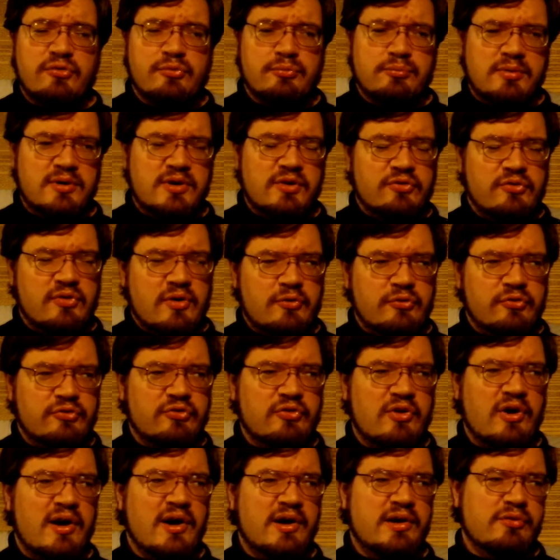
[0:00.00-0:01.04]
because they were
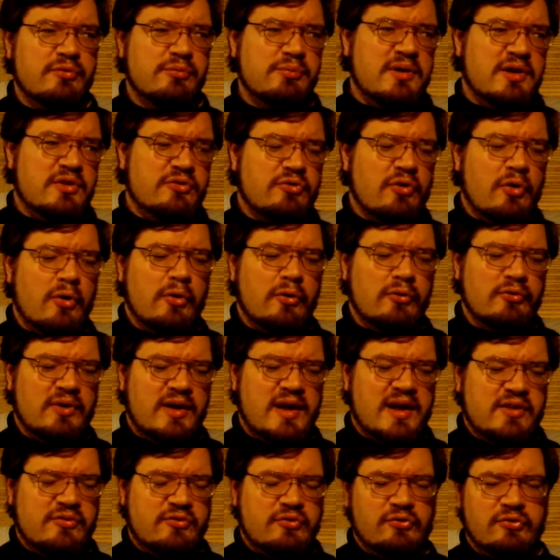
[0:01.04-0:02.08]
tired of being told
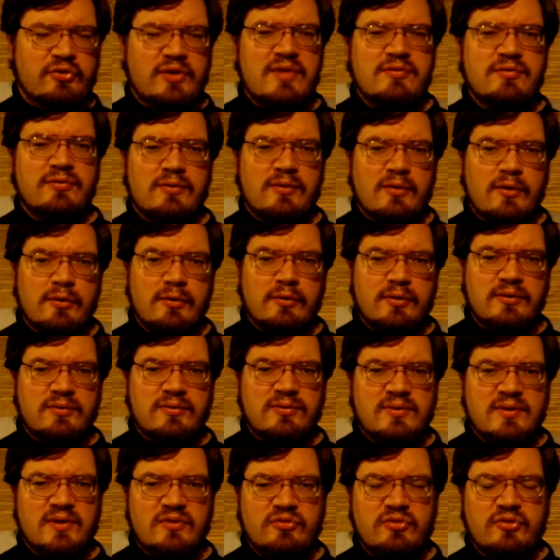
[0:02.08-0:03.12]
answers, even though
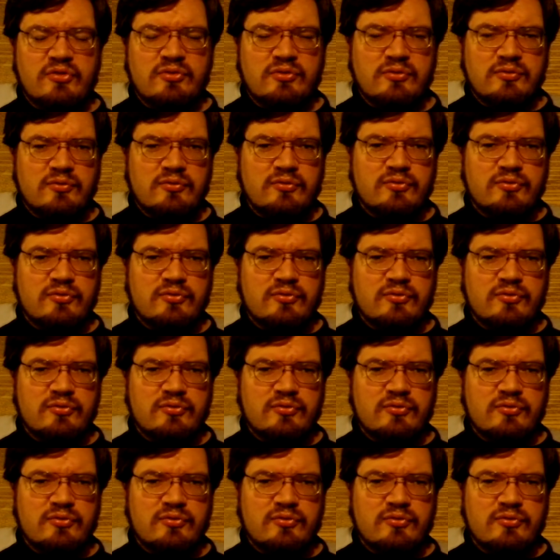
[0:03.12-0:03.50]
they didn't,